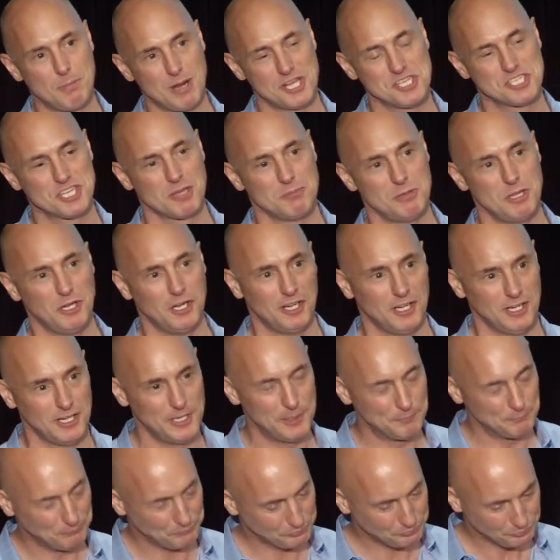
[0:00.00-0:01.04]
based
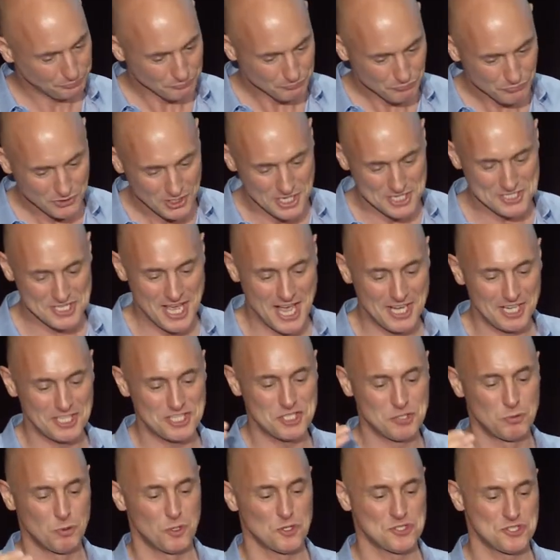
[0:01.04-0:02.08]
community is headed
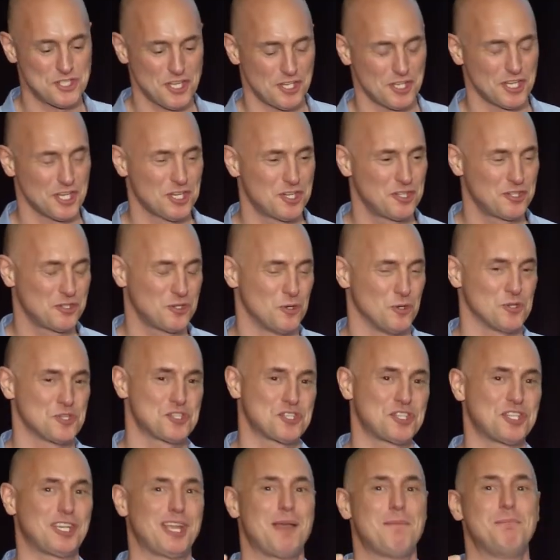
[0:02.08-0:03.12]
towards something called
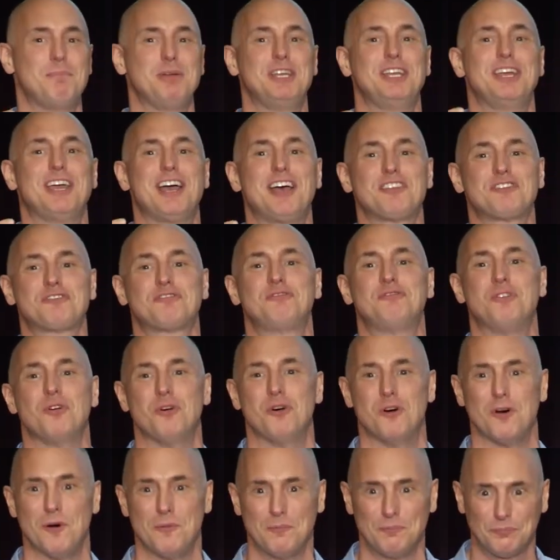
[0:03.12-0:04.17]
CMB
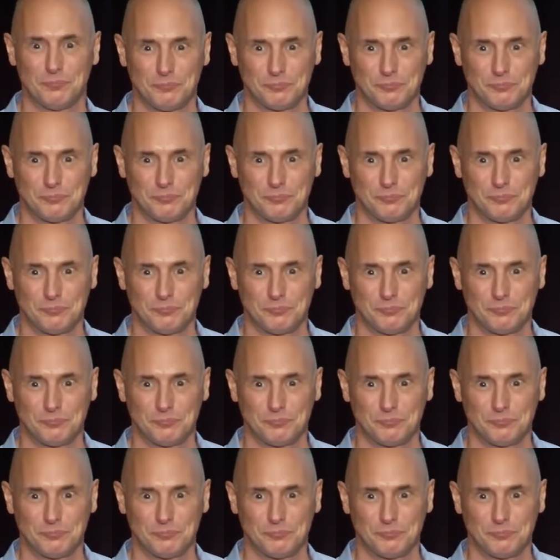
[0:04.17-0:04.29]
S4